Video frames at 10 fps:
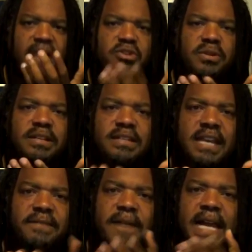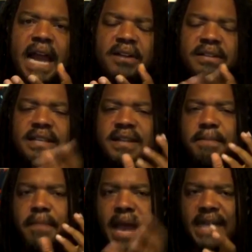As you can see, Van Allen said the
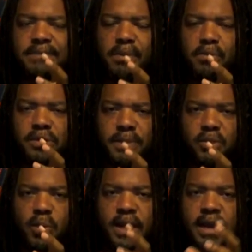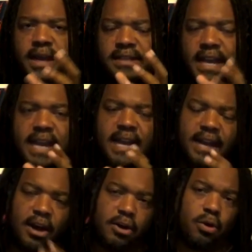maximum was between ten
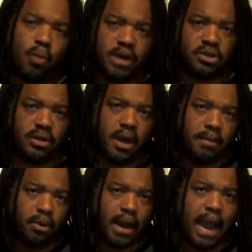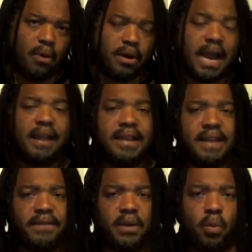and one hundred roentgen per hour, not a
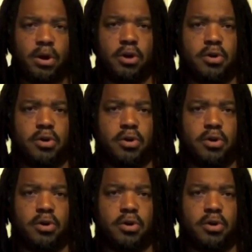definite one